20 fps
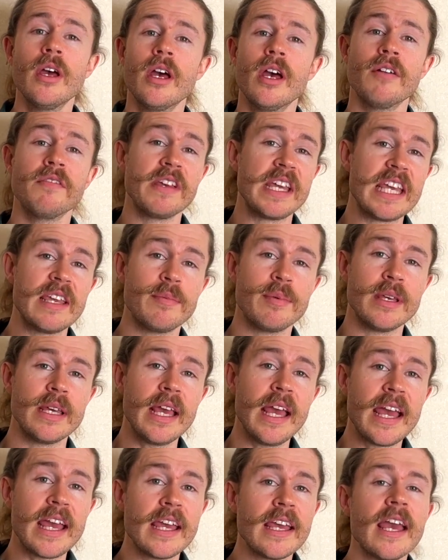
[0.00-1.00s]
of
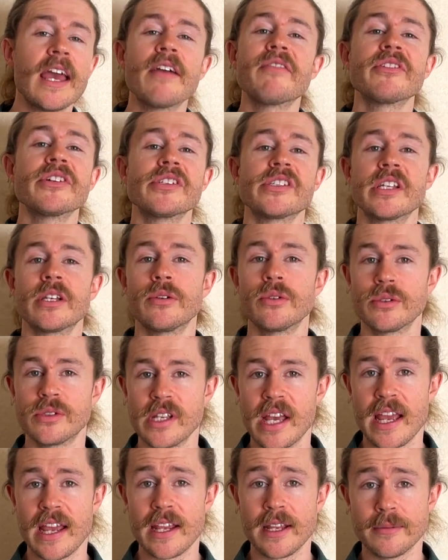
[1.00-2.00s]
EPA every single
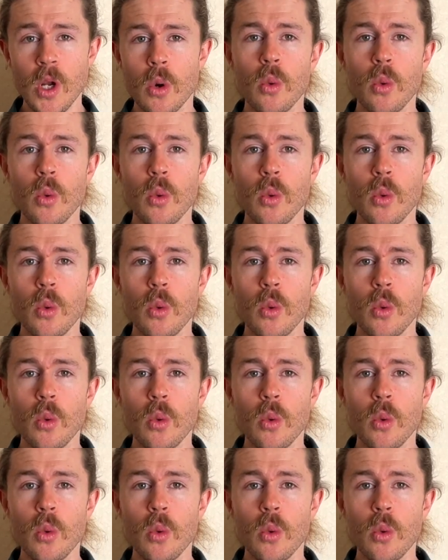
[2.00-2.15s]
day,